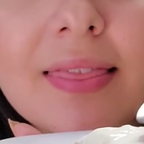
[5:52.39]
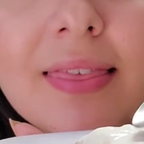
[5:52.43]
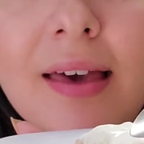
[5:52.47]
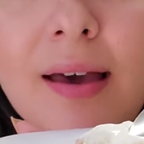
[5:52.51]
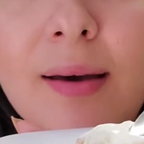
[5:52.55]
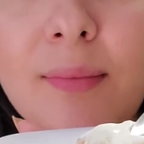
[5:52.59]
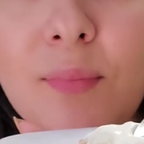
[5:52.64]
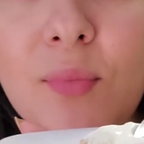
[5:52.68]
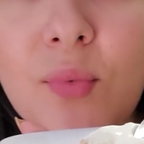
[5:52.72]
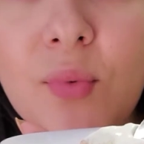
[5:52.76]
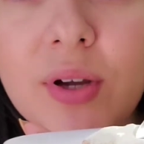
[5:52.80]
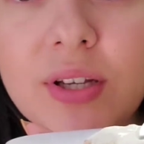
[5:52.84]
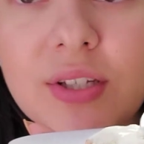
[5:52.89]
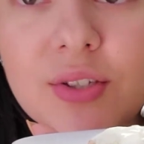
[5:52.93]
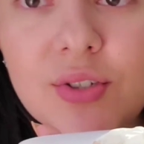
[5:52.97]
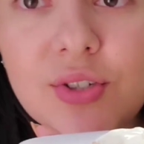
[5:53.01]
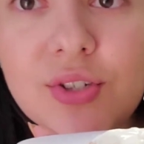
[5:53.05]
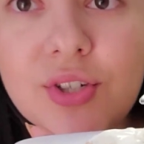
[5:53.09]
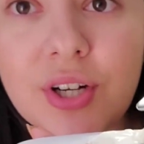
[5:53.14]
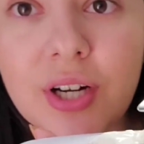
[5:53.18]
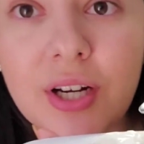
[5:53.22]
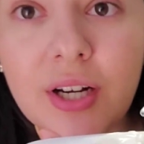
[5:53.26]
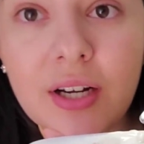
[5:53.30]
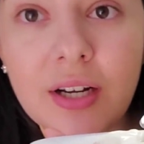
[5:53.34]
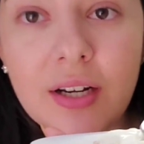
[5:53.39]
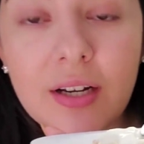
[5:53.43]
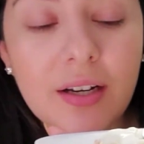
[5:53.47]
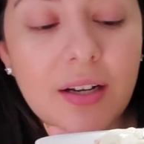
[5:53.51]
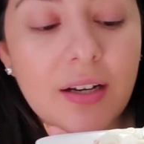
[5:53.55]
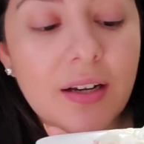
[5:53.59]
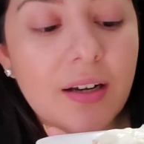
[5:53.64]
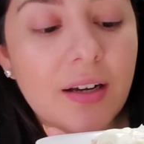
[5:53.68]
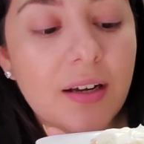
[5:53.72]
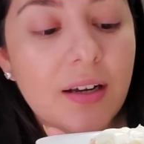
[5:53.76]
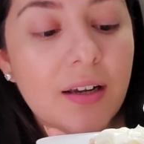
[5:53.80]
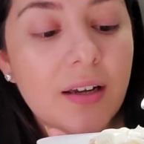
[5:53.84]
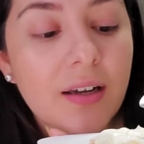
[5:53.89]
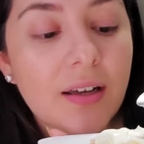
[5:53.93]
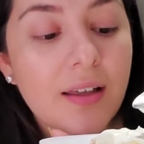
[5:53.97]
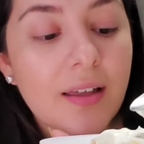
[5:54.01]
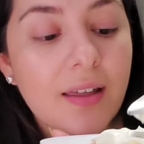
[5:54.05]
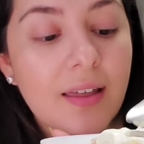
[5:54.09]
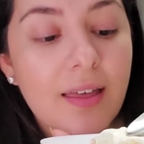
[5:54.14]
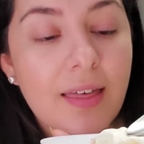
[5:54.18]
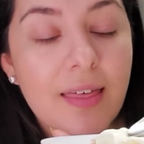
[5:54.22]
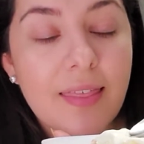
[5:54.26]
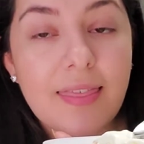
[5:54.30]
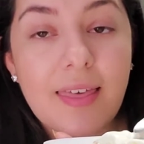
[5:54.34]
that moisture.
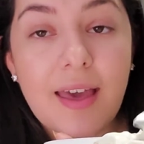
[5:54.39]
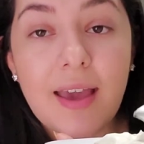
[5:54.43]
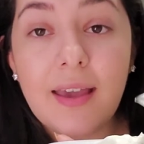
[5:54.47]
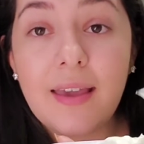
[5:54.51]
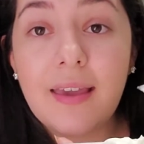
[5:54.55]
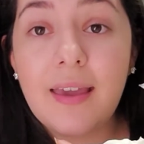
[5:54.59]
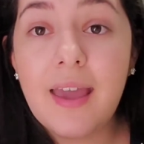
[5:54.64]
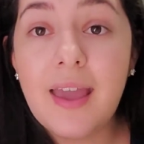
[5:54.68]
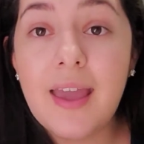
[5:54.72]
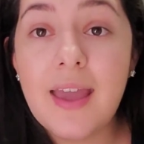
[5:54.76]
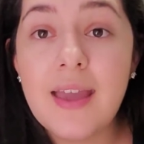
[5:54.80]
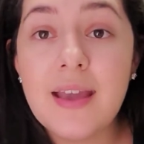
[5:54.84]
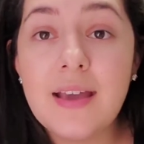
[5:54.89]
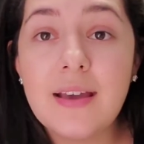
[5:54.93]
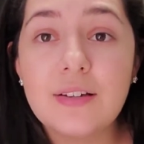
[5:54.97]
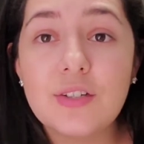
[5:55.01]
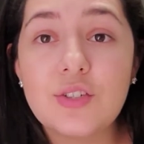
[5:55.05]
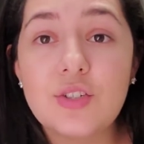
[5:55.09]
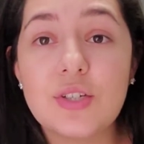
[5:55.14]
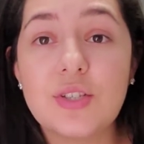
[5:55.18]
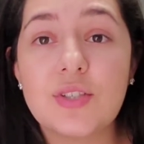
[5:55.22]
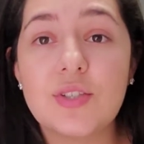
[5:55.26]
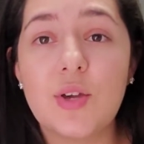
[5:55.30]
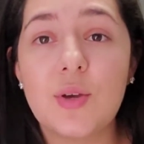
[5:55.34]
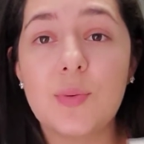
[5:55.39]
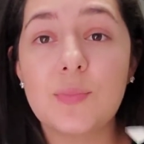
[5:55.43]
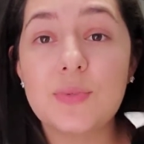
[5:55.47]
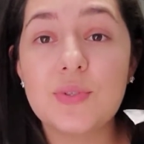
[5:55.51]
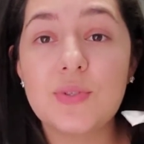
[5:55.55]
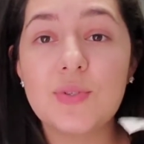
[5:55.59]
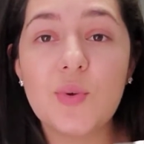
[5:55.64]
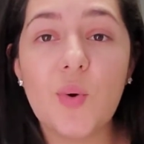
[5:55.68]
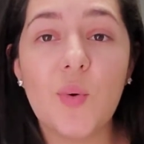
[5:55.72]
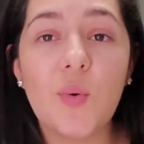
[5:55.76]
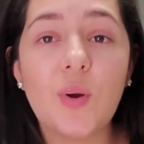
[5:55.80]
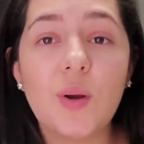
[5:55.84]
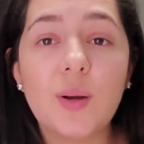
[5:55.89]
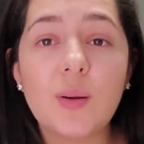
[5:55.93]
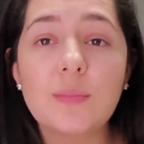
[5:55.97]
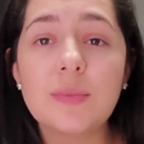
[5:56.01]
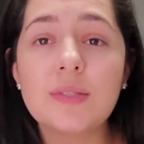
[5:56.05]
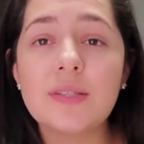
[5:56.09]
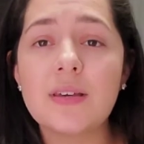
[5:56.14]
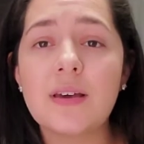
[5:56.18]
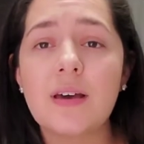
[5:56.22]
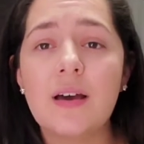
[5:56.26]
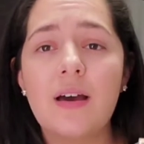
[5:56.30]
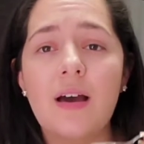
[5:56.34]
That cake just
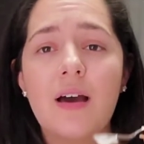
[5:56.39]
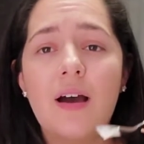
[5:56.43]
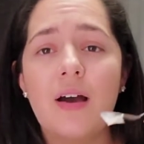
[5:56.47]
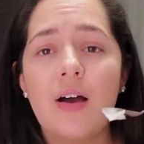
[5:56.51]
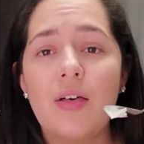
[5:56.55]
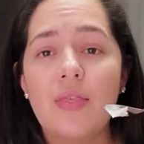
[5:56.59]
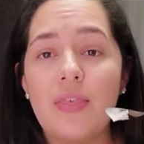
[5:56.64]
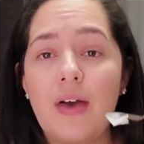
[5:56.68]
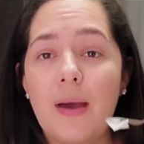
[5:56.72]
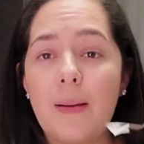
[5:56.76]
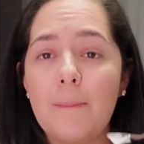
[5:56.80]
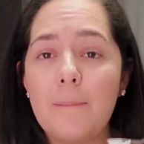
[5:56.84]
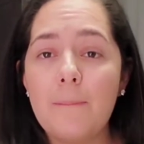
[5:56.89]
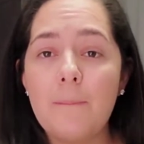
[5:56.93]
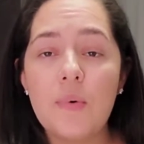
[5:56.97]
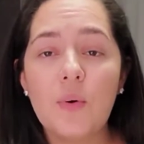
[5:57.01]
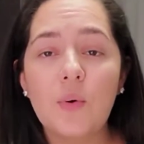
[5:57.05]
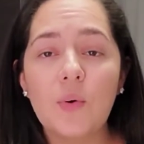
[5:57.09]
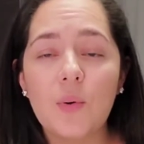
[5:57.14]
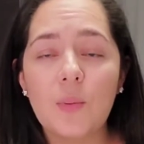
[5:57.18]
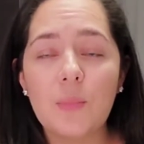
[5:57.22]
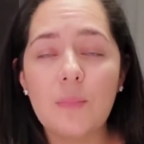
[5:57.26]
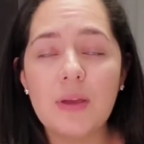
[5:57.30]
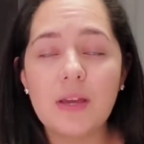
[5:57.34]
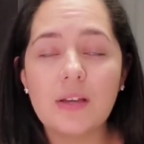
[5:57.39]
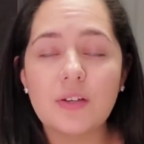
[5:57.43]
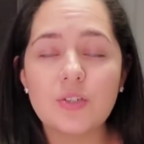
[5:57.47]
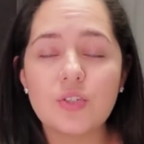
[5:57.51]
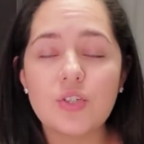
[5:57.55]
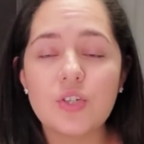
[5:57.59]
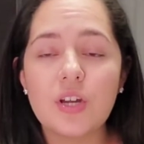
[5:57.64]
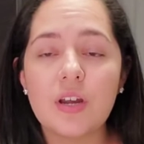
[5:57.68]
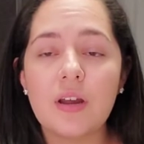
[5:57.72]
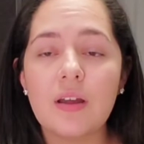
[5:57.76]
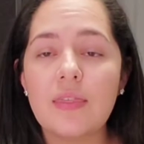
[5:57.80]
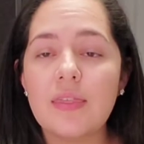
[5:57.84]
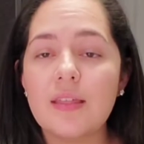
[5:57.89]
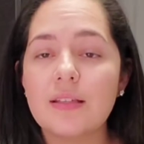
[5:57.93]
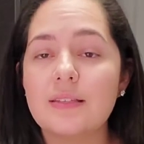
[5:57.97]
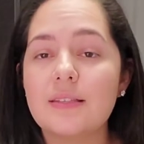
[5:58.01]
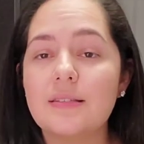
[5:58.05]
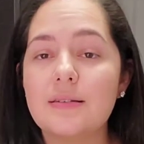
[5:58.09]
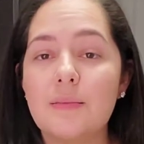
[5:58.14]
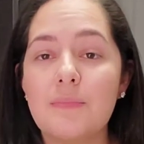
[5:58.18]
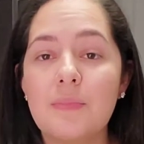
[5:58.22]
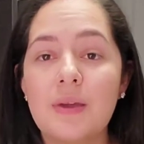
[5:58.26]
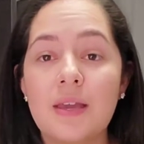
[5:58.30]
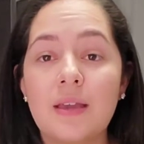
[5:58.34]
absorbed that milk mixture that's
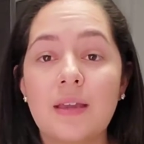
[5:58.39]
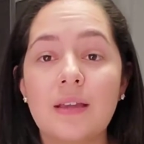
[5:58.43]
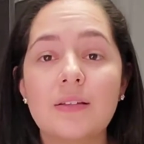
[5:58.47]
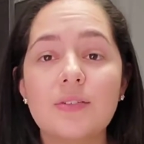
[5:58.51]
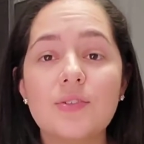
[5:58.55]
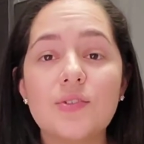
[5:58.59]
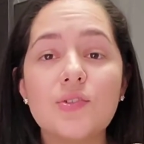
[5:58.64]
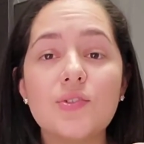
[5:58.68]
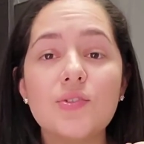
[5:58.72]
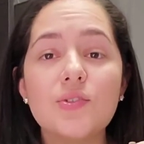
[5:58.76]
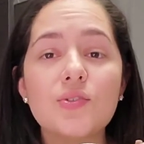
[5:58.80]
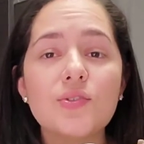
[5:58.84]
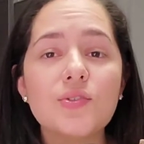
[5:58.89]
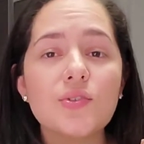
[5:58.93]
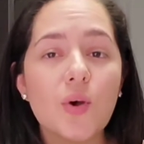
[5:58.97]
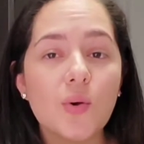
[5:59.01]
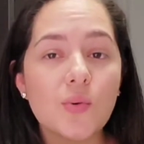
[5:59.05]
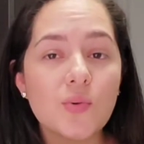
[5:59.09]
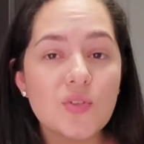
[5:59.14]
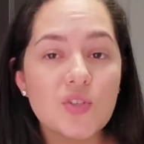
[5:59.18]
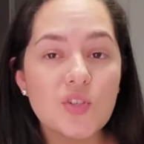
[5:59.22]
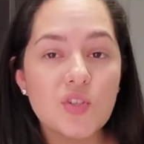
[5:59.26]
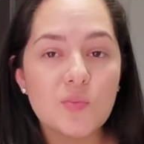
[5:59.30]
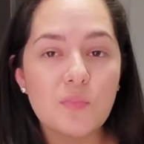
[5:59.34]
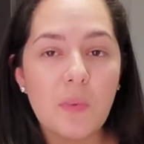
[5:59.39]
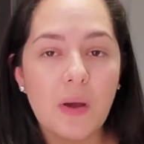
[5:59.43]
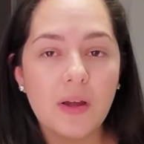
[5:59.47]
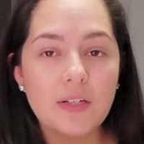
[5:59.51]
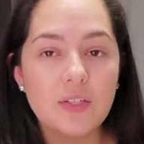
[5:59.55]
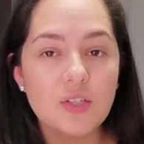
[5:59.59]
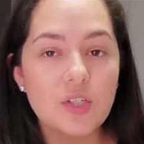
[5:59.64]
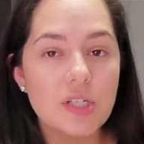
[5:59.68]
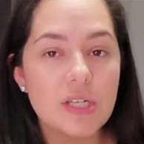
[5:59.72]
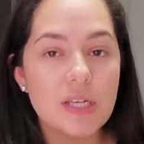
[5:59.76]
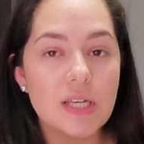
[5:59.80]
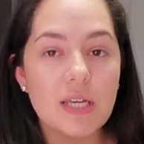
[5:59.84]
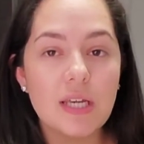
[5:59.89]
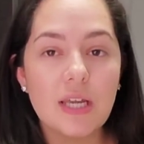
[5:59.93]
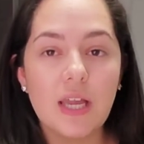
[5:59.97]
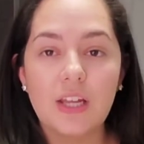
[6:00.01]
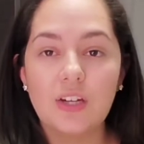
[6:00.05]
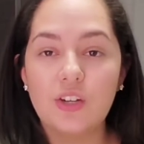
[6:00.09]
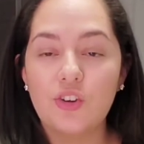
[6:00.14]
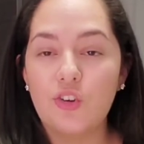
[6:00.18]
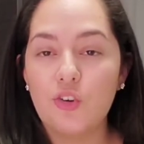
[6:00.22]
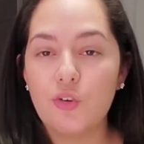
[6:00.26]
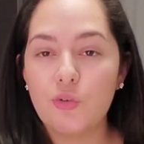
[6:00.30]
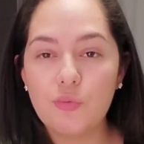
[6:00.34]
gonna make it so spongy
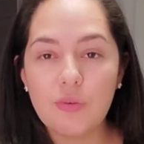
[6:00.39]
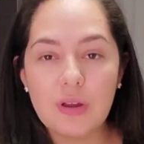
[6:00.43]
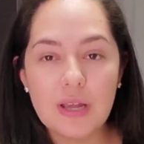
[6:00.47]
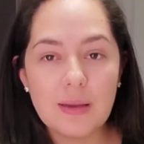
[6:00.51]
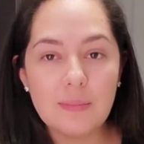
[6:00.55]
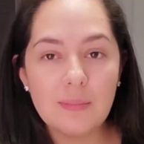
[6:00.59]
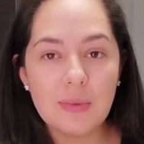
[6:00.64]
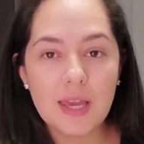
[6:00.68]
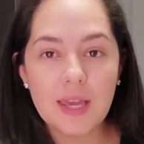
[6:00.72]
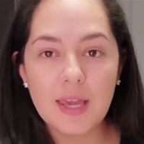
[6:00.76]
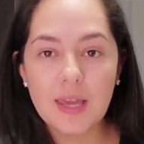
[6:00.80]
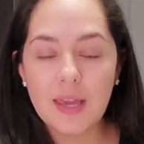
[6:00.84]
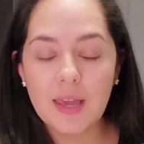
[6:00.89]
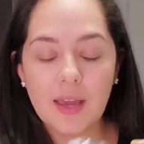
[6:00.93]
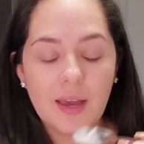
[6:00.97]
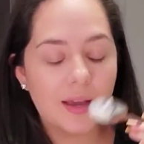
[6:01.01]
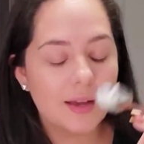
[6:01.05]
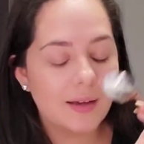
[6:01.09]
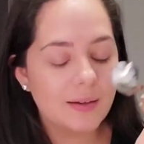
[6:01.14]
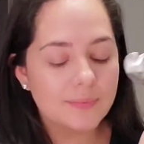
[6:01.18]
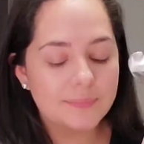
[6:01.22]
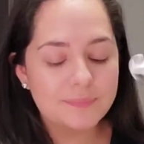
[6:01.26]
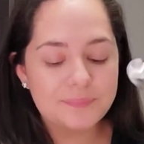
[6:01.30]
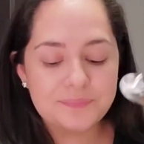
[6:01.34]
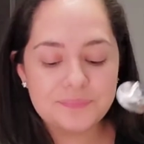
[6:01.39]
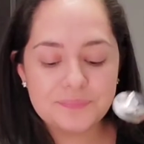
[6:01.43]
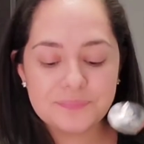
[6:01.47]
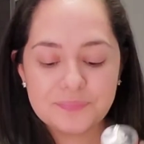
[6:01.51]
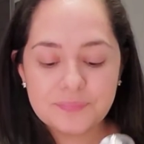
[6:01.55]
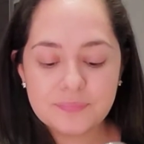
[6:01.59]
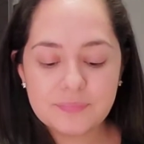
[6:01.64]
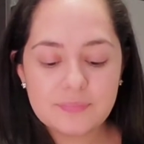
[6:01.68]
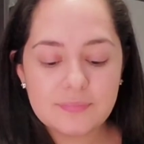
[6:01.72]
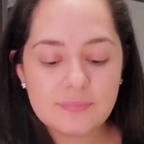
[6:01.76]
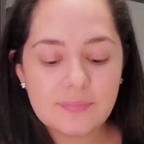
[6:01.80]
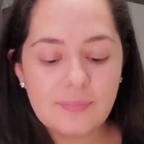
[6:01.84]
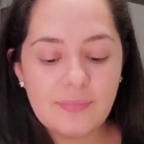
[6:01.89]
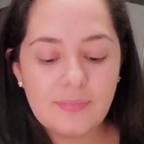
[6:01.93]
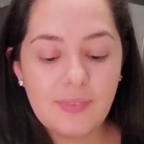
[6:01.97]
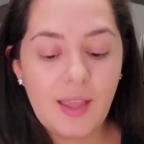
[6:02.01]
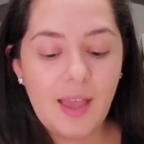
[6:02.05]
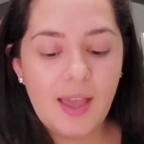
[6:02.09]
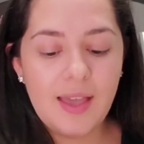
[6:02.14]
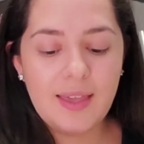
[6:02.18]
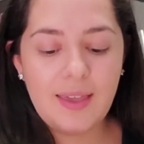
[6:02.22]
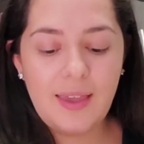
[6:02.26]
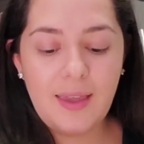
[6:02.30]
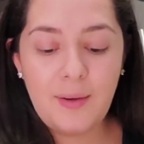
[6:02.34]
and creamy.
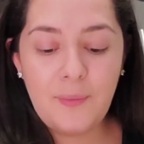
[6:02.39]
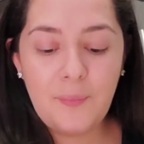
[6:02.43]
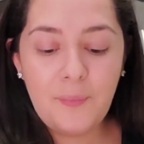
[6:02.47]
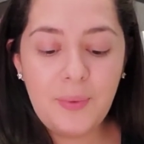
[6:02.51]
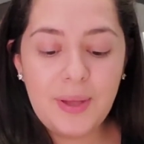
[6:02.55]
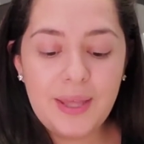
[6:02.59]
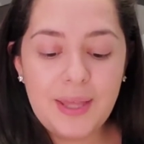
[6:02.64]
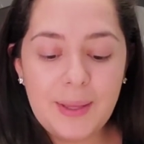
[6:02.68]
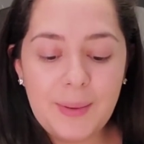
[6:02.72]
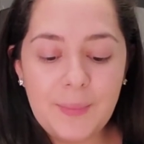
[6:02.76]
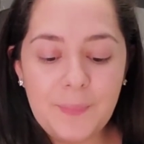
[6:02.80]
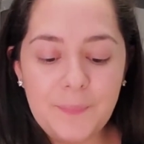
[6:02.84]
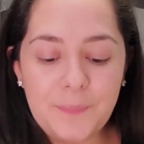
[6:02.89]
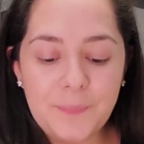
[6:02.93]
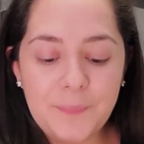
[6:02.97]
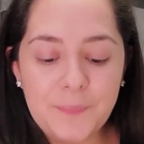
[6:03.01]
I can't wait.